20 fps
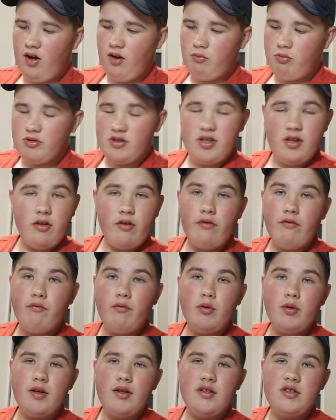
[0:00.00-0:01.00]
Was I looking
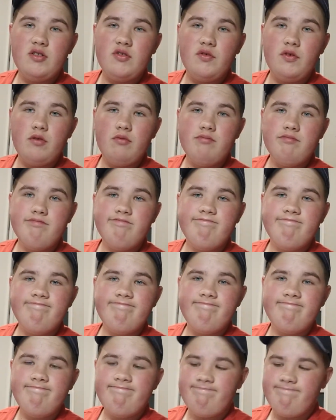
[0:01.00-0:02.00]
forward to this film?
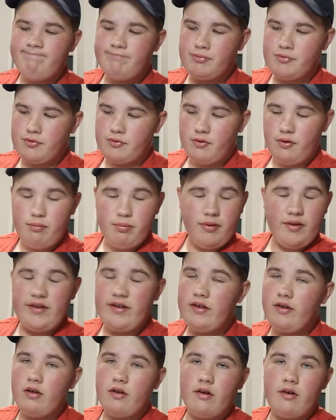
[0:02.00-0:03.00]
Probably
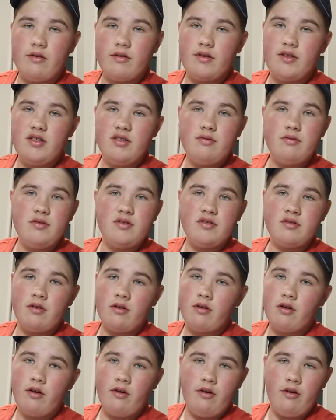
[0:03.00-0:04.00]
not. This was
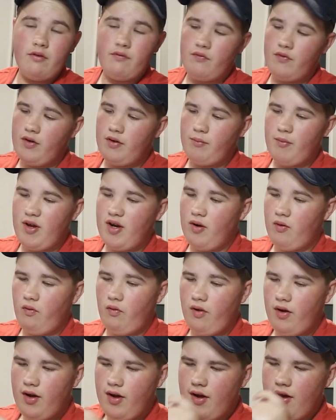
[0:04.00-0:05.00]
not a good film at all.
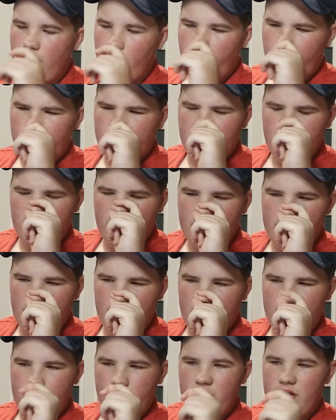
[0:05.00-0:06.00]
Do I
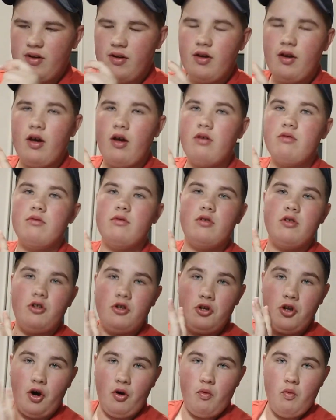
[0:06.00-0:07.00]
recommend it?
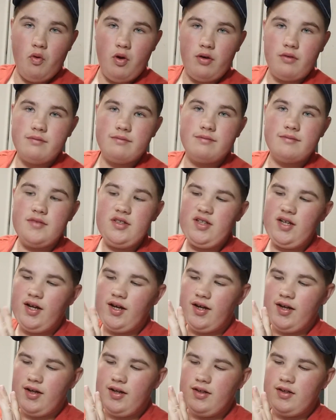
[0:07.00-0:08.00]
No.
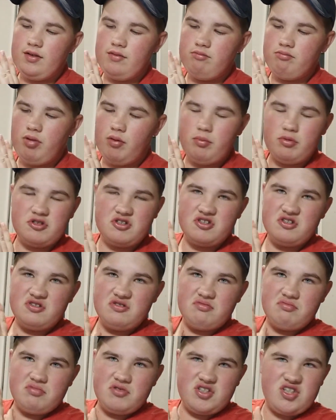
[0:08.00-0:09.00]
Uh, people should
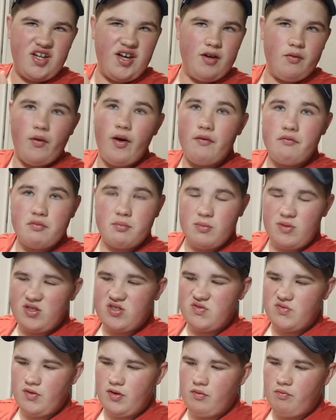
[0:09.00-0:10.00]
stay away from
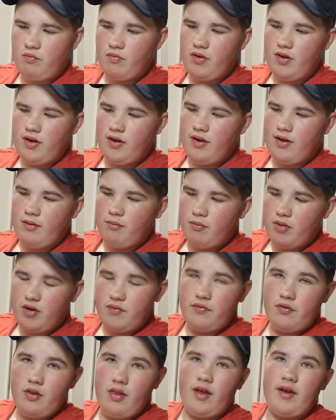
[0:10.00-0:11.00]
this film. But
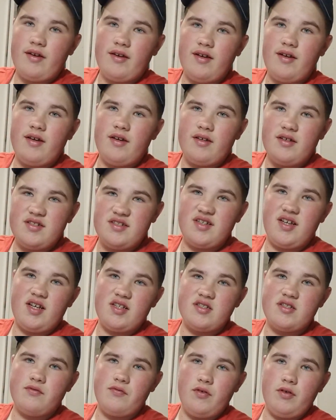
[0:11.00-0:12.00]
if you like
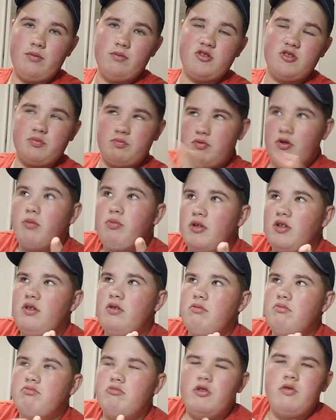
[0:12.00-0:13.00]
disaster films, probably
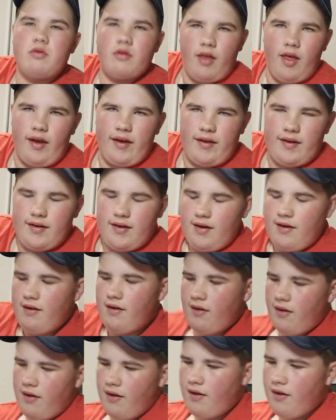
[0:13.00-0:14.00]
you'll like it.
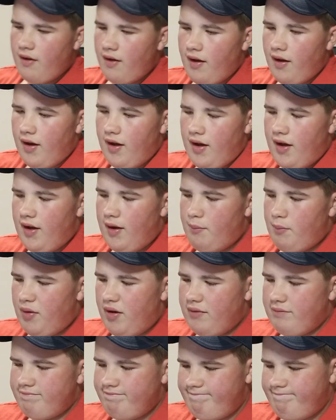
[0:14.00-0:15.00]
Uh, but